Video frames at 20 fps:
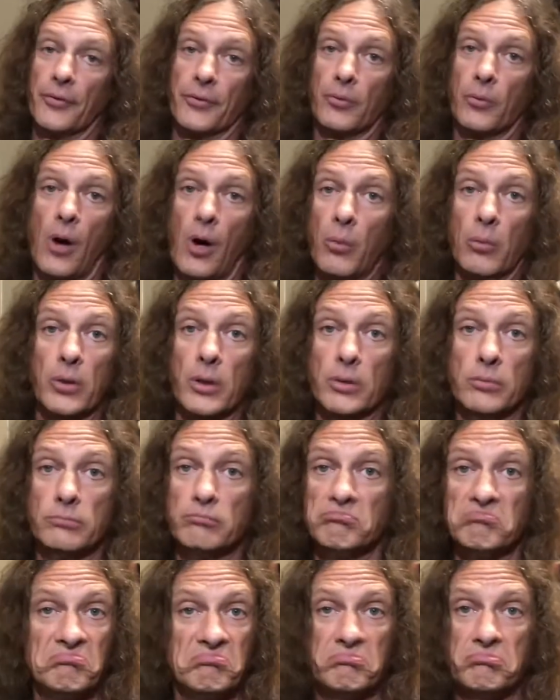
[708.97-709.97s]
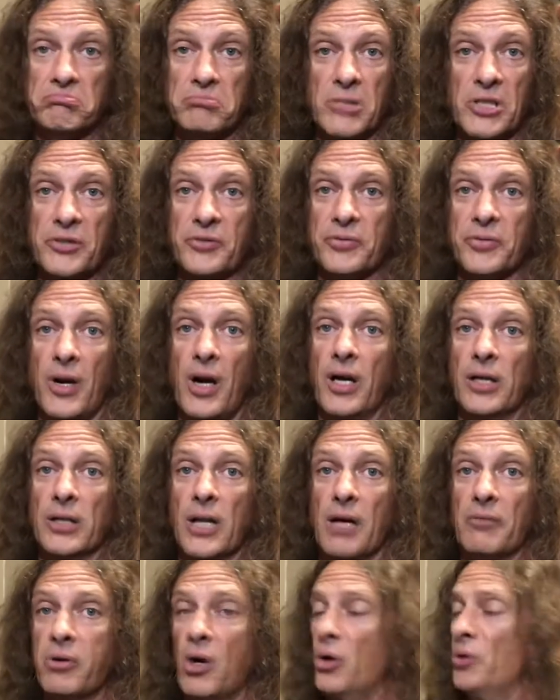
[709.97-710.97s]
wrong with it. It's fine.
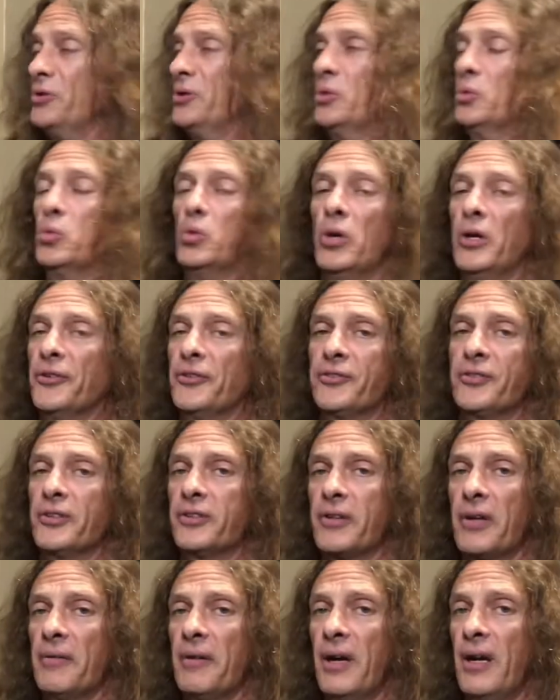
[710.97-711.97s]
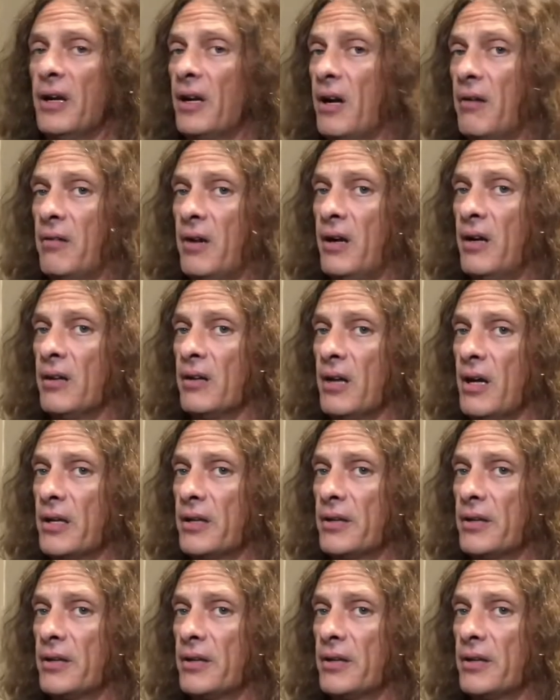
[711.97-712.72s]
I've honed it once since I've had it like a